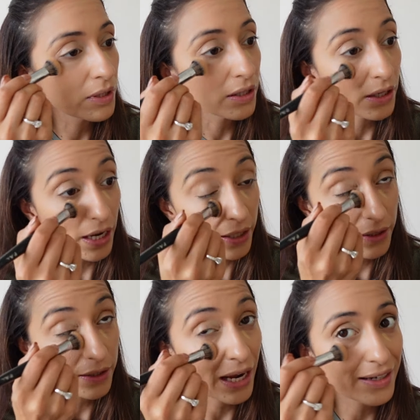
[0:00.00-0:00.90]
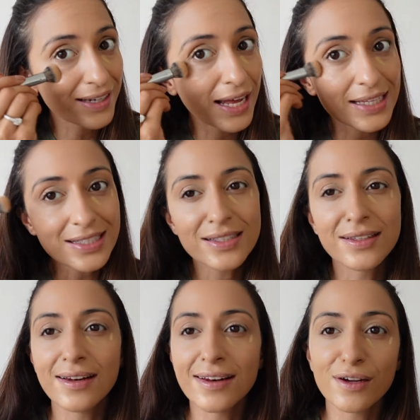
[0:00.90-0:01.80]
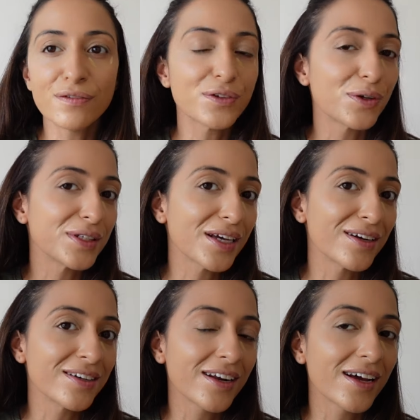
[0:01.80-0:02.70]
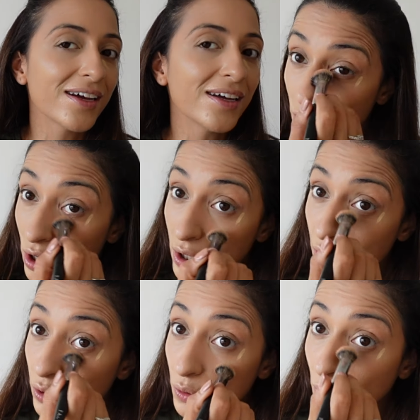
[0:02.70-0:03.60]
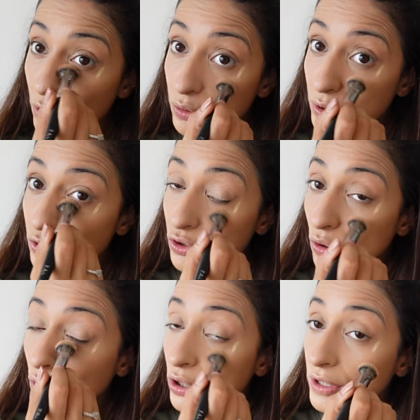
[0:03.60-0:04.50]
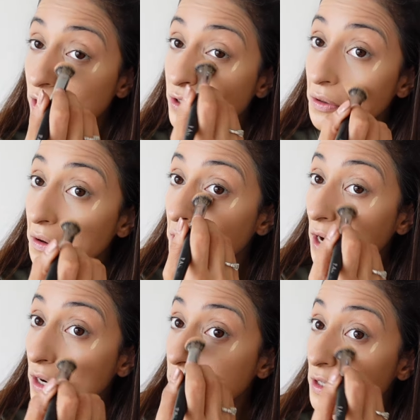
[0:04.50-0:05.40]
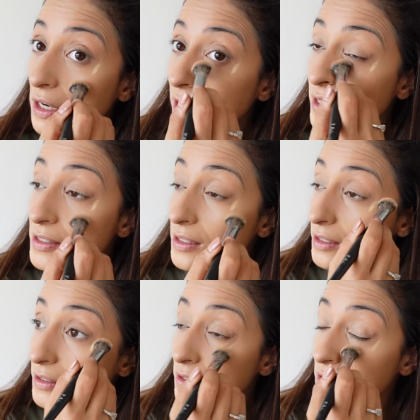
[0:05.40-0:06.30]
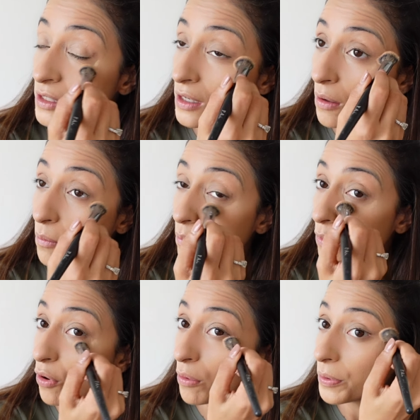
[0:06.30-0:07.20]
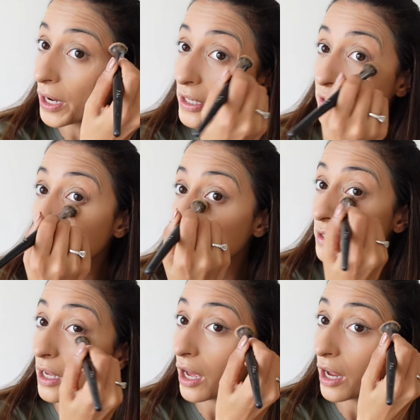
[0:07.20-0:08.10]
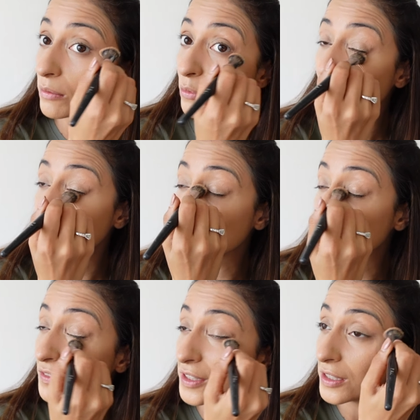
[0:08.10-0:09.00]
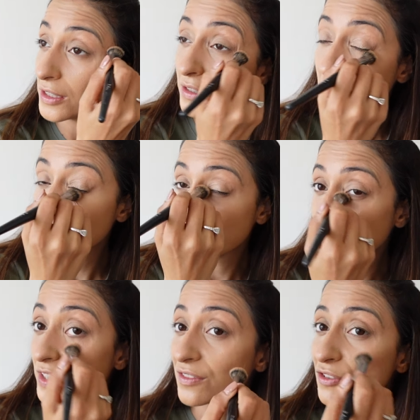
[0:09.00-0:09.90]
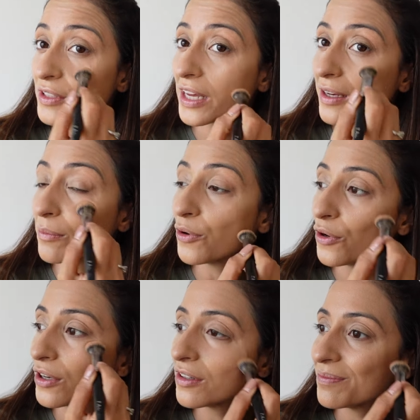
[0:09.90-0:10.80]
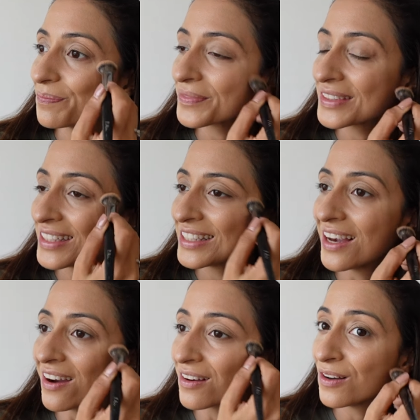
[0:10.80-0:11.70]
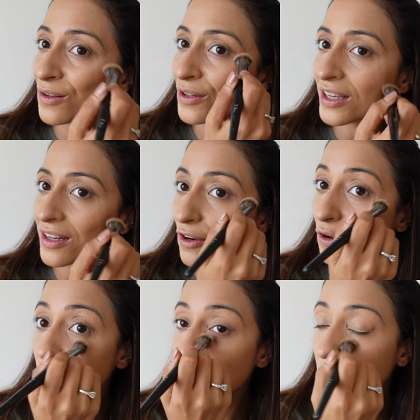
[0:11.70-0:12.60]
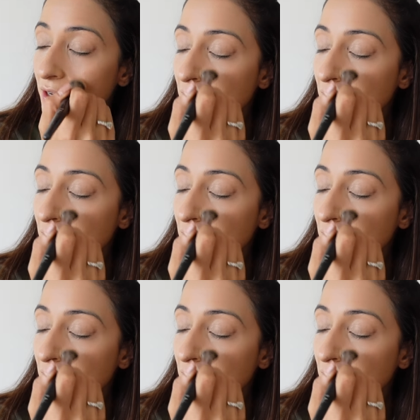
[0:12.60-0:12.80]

that nice lift on the under eye. You want to ensure that your under eye is a little more brightened and more lifted. Gives you like a more younger looking look.